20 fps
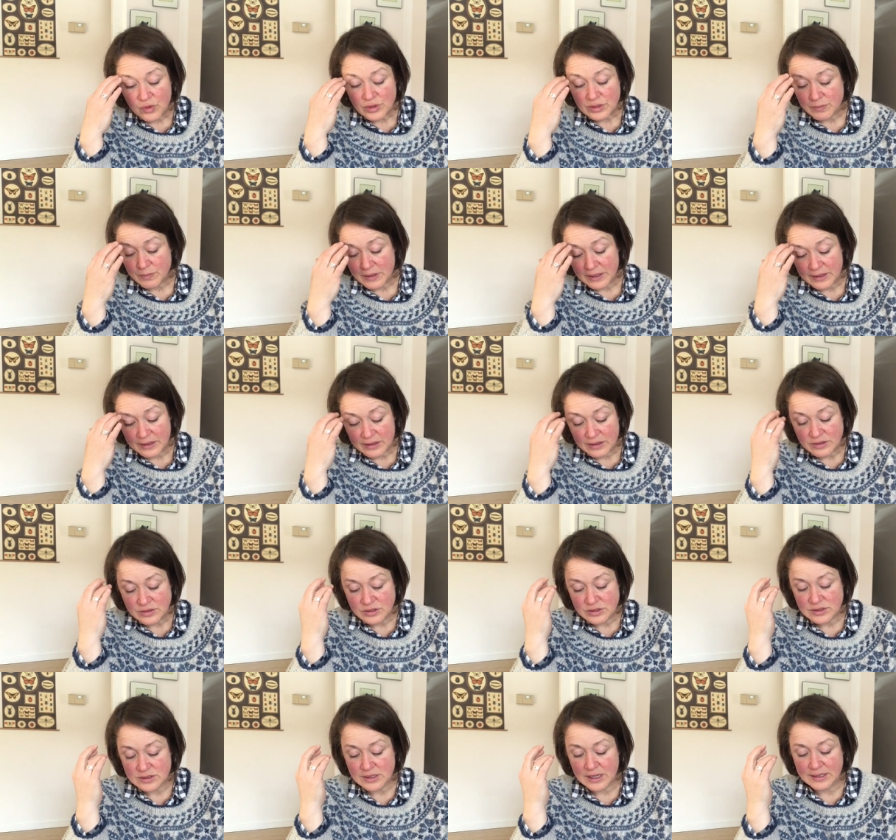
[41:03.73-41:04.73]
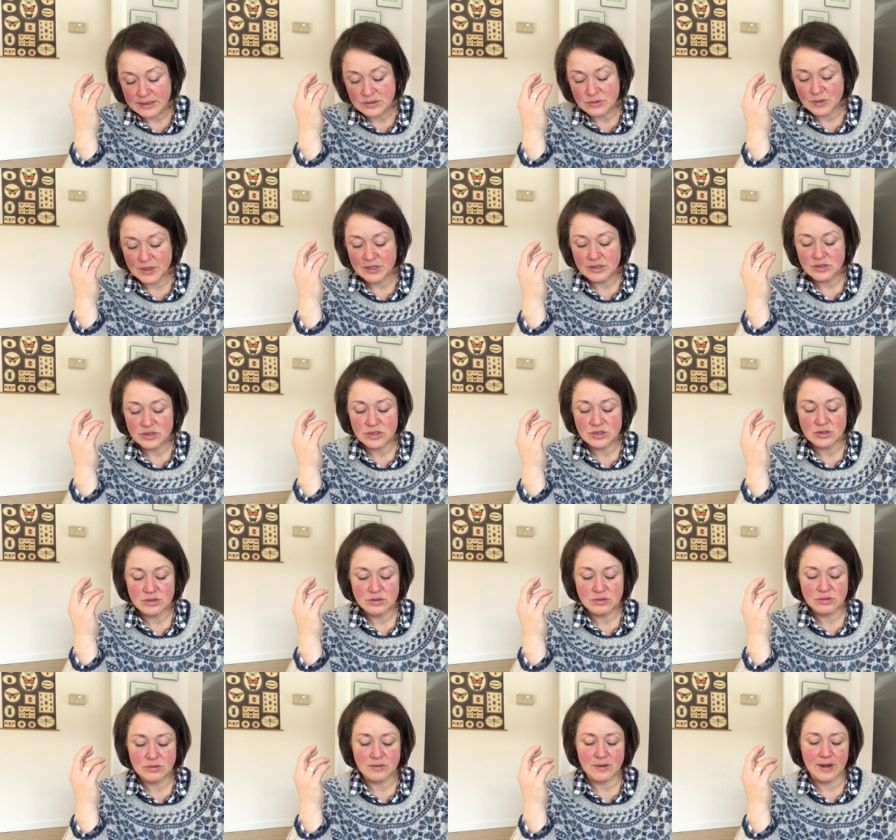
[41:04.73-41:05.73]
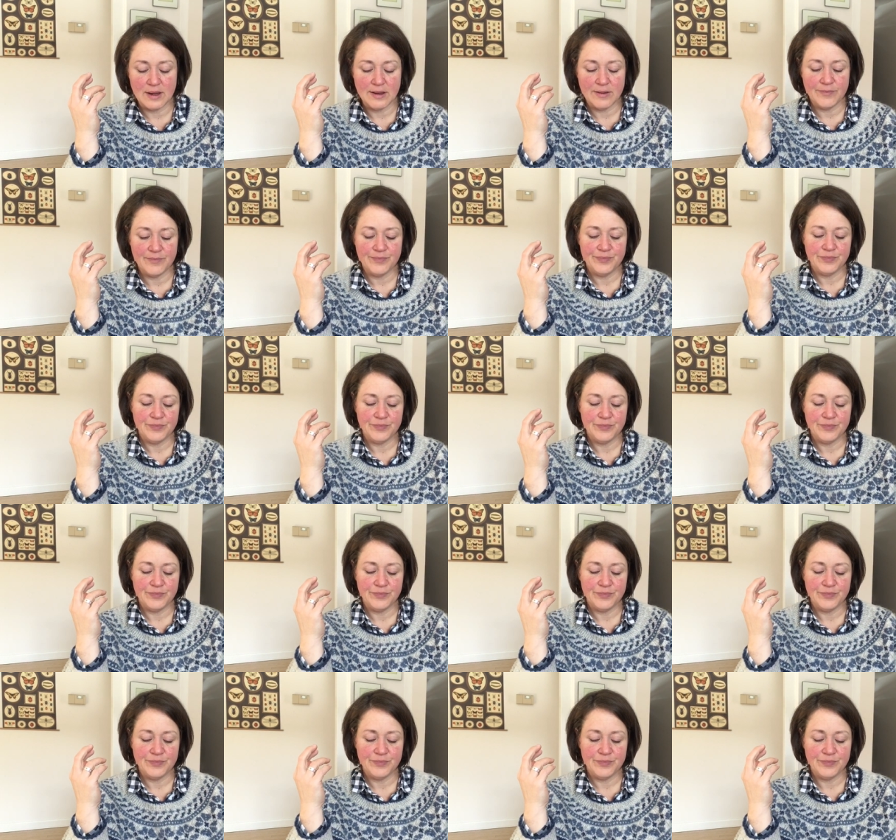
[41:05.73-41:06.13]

depending on your size range, right?